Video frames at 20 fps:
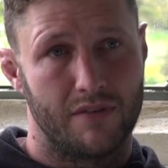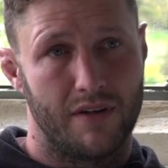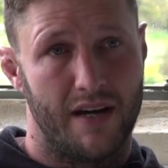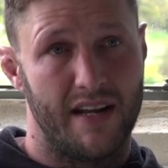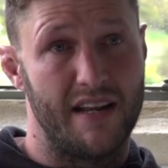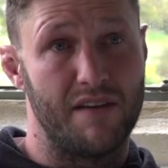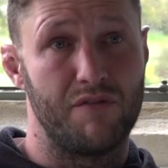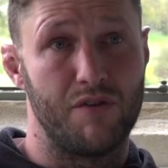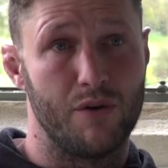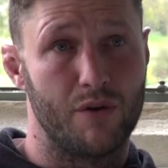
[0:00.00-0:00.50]

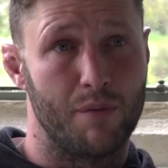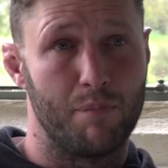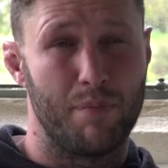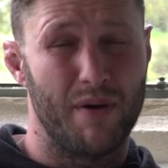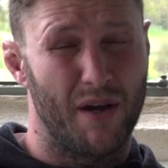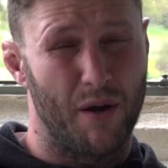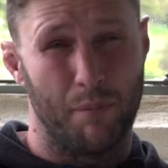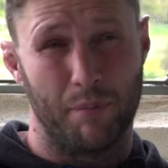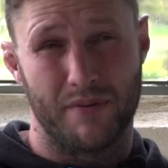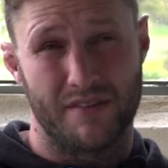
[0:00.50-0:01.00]
And if you can
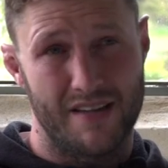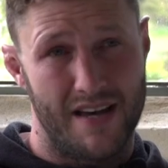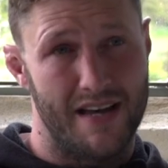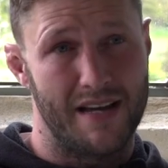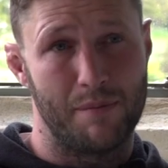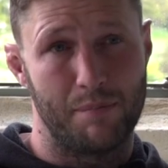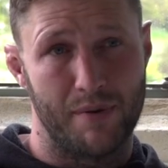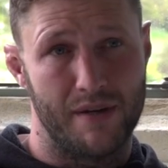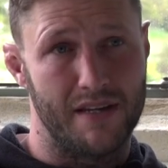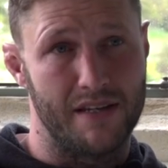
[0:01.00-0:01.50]
pick up a
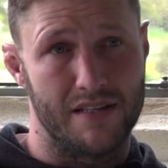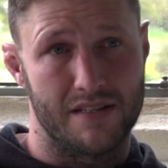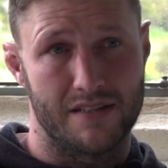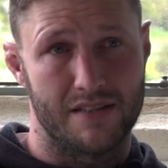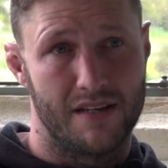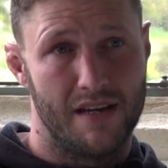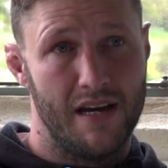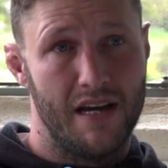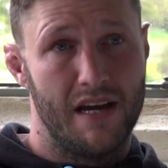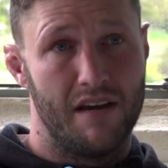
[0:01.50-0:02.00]
tiny
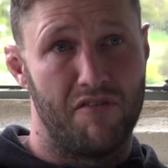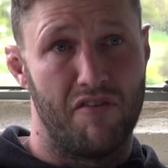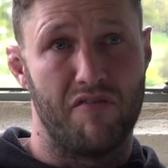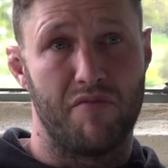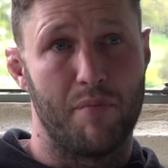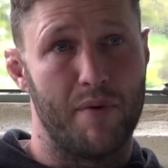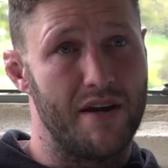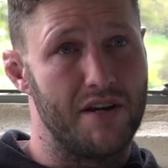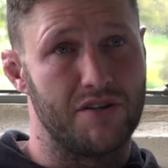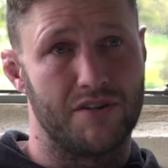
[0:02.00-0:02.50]
piece of
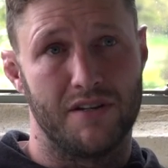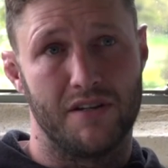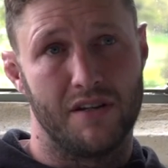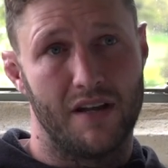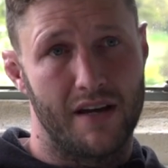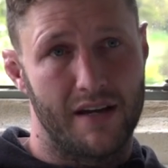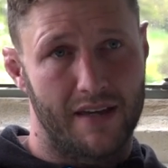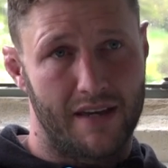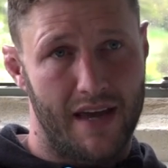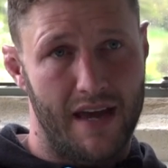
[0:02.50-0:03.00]
information
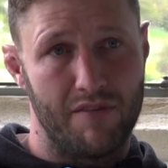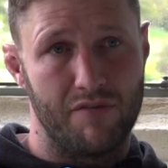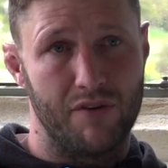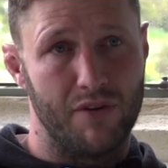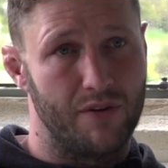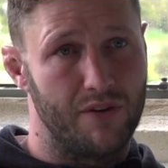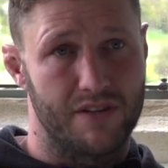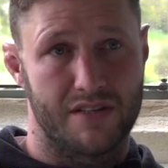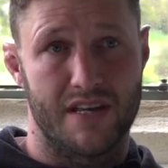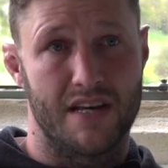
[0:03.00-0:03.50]
like
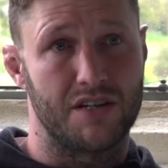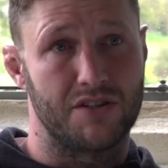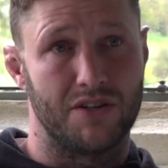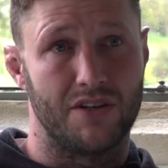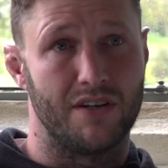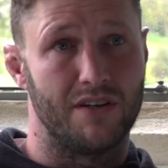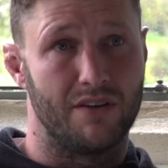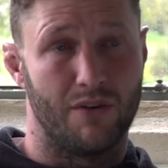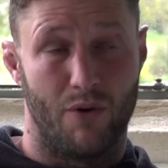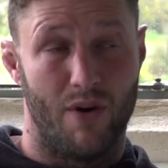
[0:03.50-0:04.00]
every other
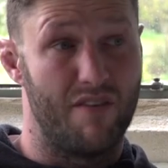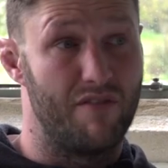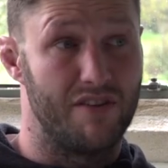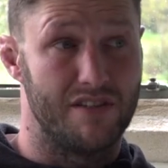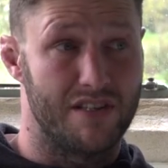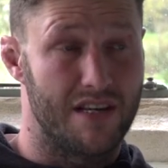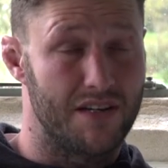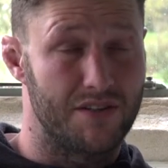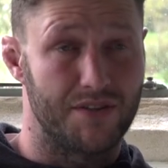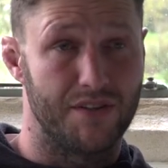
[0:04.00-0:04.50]
session or every
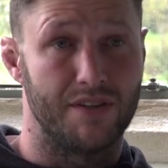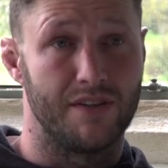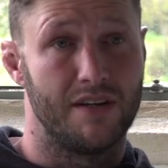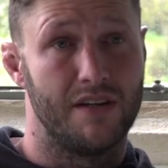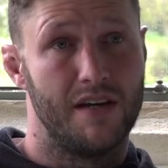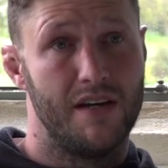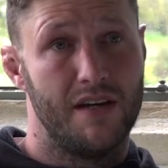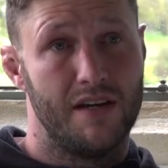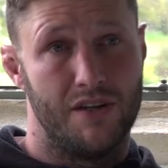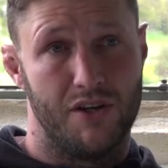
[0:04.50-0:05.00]
session,
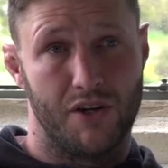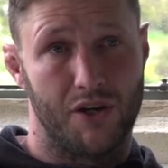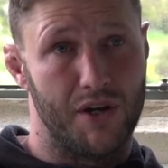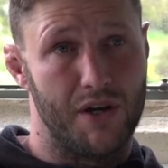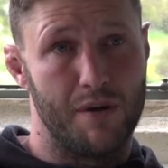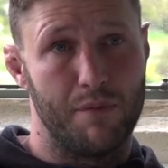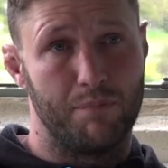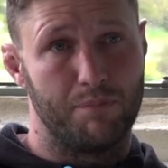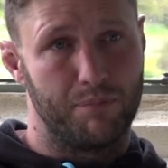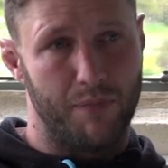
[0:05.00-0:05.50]
you're
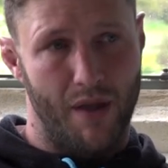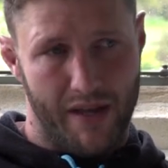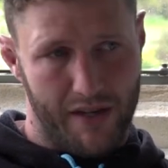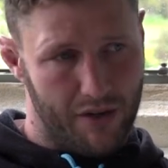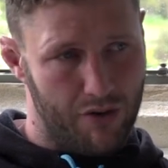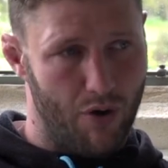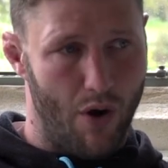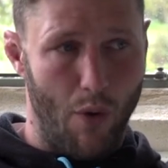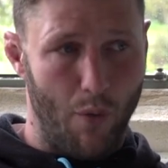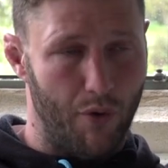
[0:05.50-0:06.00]
going to
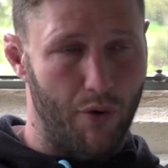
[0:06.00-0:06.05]
like grow